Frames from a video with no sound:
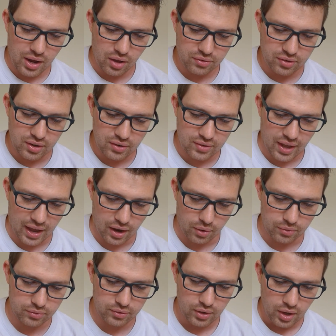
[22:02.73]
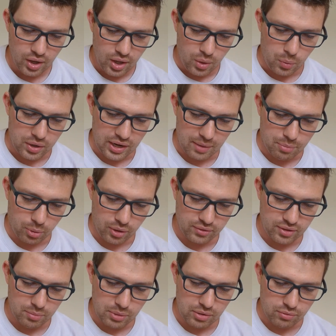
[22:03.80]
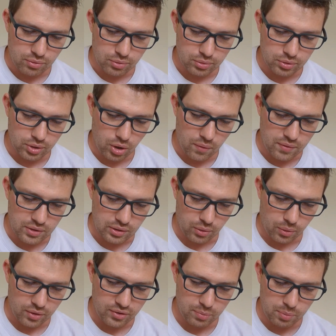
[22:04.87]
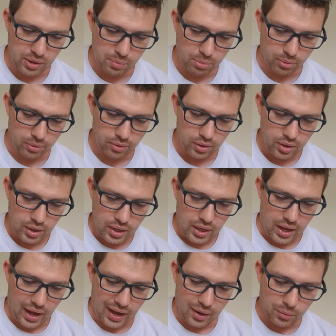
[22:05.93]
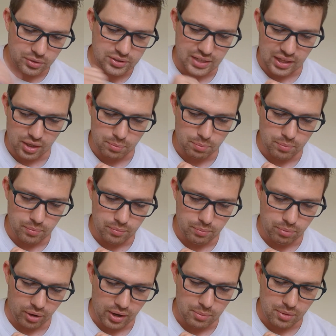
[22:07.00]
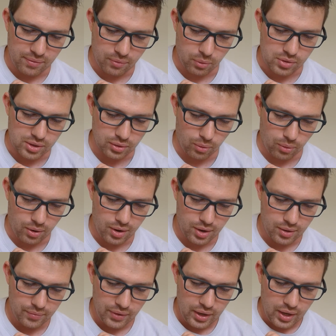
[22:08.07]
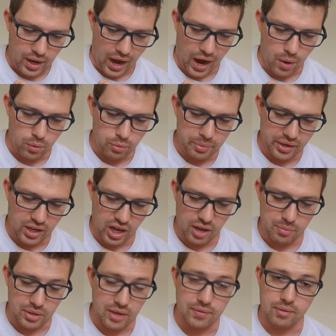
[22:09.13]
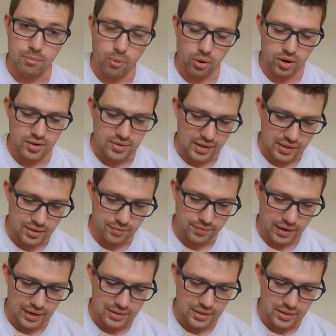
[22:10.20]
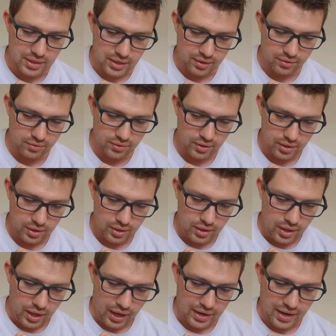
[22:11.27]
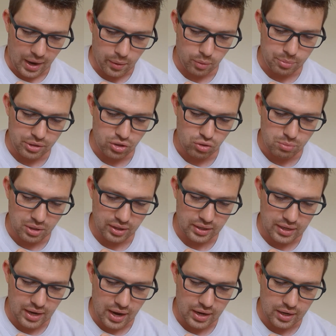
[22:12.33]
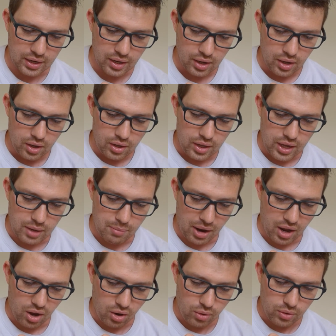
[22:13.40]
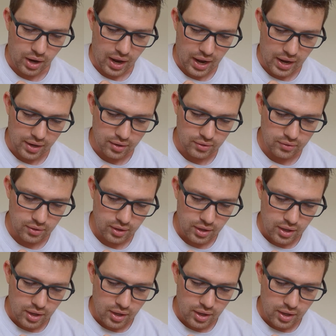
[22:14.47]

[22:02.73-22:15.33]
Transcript: else in his house when he appointed me rule over the Lord's people. I will celebrate before the Lord. I will become even more undignified than this, and I will be humiliated in my own eyes.